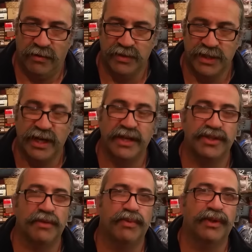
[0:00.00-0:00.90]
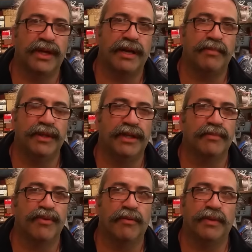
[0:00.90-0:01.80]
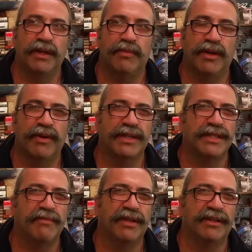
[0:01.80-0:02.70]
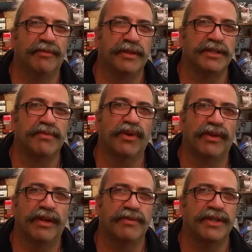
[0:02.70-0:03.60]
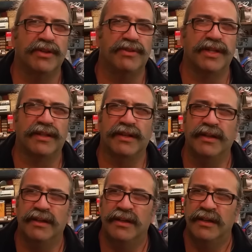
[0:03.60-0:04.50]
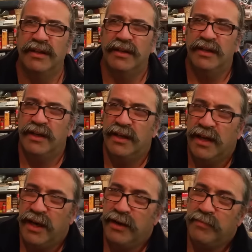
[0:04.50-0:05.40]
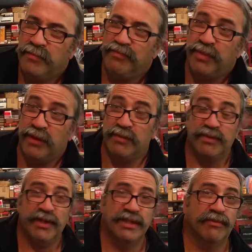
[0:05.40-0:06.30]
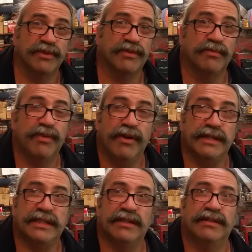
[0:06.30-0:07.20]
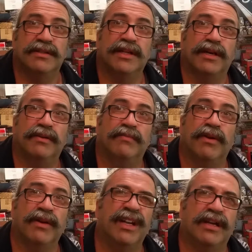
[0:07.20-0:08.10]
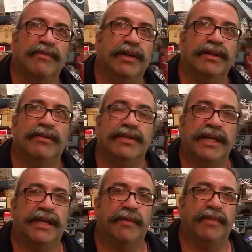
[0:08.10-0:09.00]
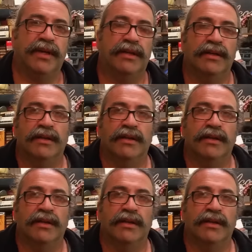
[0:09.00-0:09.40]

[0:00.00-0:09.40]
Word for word: I was going to actually put that up in the other property, but I'll get something a little bit smaller. That was huge, I think. Um, but it was reasonable. It was a good price. So I'll get another one, take it up there.